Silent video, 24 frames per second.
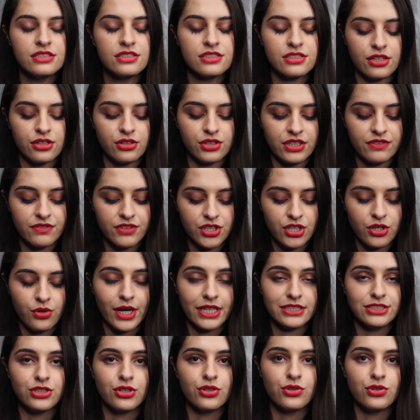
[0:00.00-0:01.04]
So even though
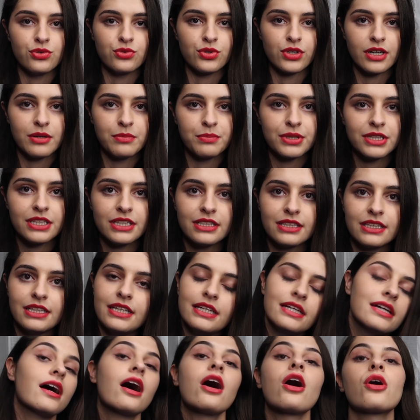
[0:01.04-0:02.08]
I don't
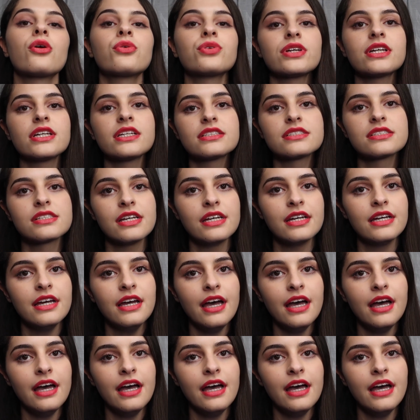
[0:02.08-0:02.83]
completely own it,